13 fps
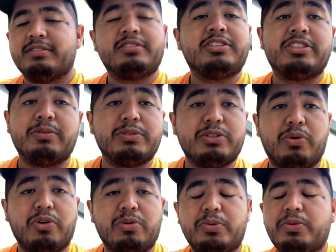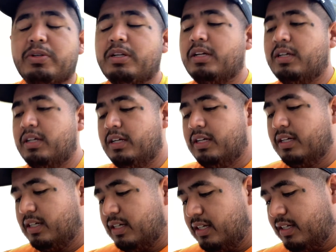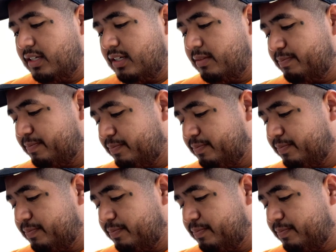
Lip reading: Shit was horrible. My